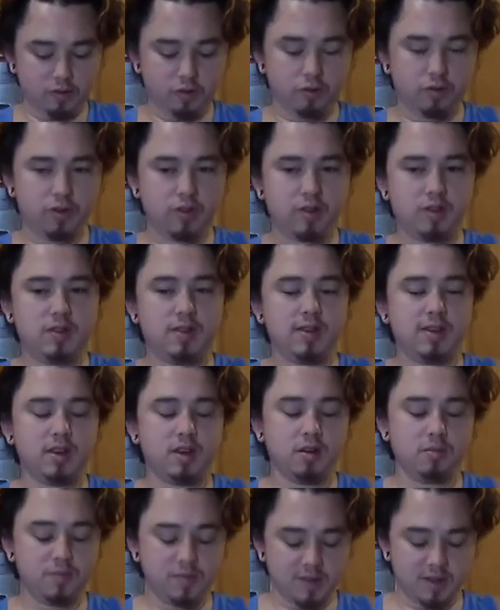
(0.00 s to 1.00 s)
So
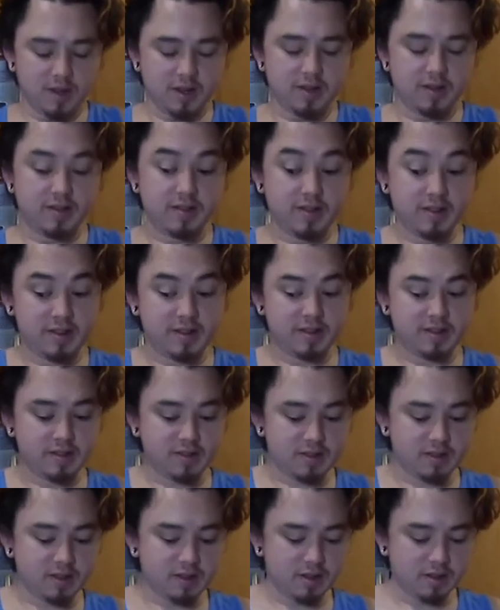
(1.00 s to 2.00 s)
it comes in a
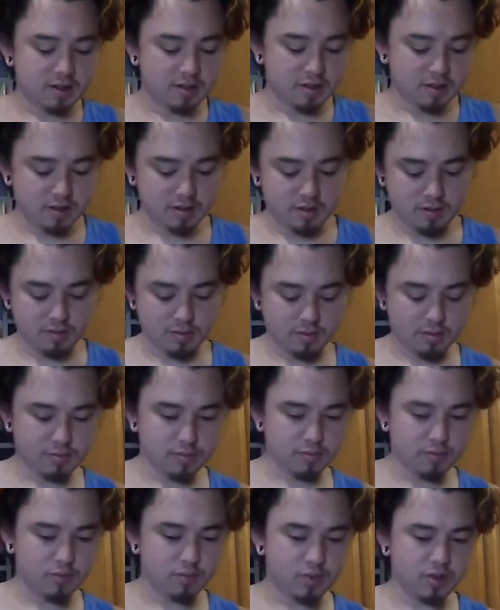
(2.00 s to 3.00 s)
disc,
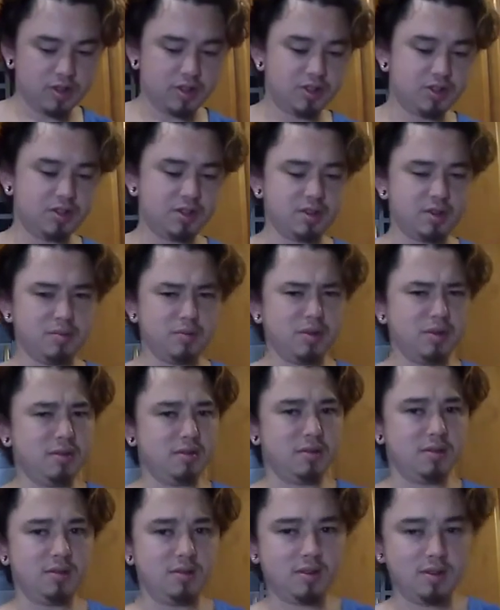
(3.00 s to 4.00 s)
which I
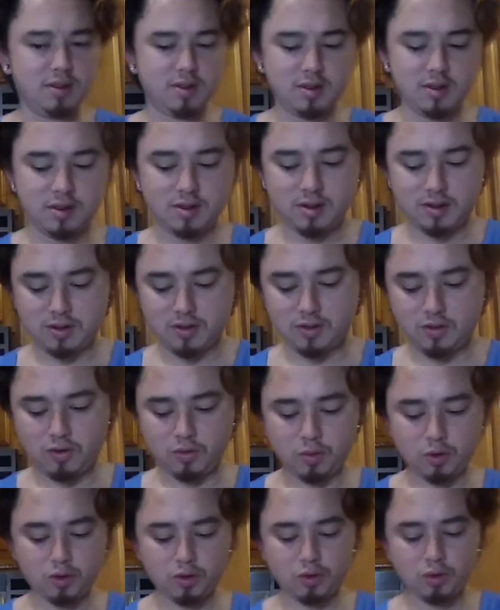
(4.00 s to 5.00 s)
mean,
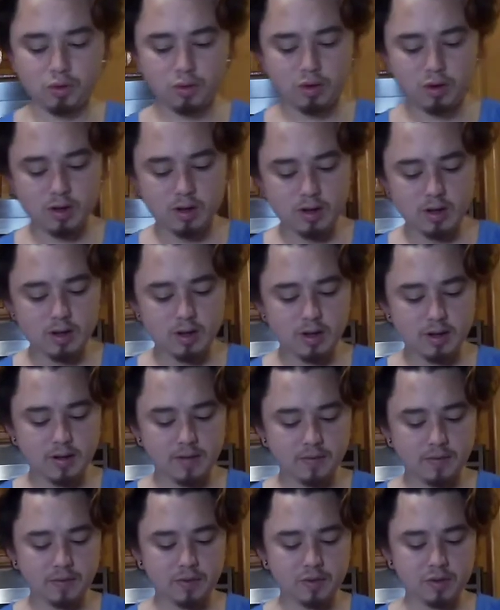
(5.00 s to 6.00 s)
super cool.
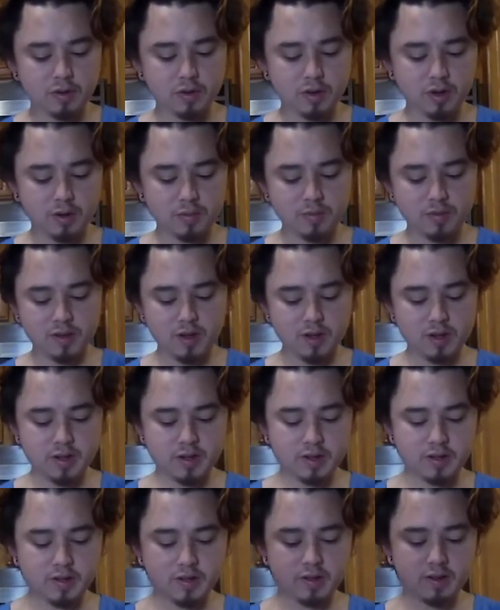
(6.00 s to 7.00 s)
So it comes in a
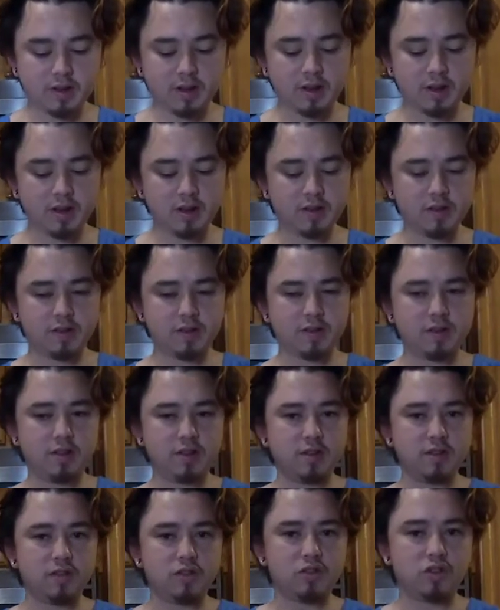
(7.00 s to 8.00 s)
disc and it's
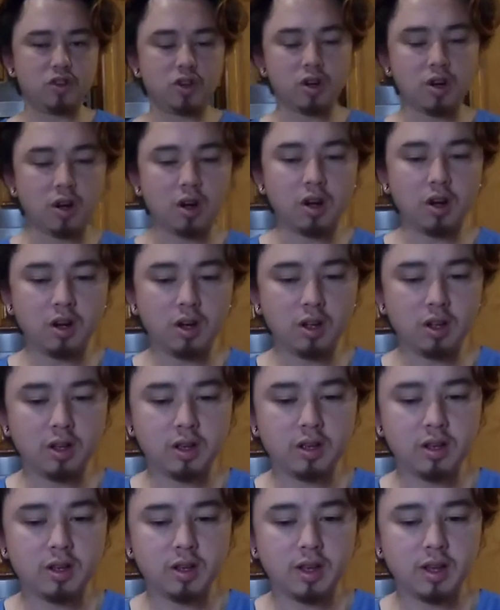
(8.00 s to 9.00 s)
this
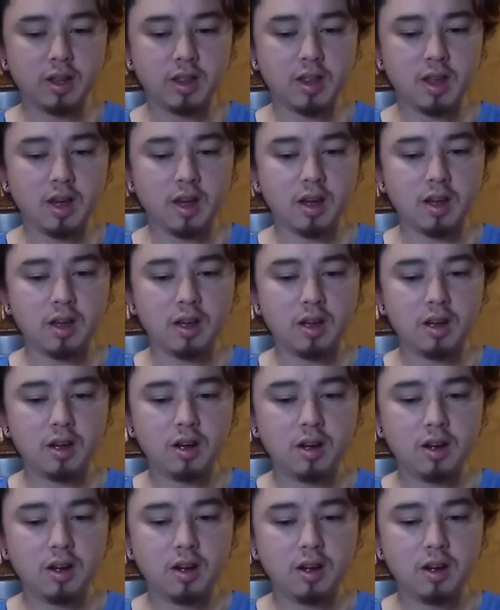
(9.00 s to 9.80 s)
chocolate like that.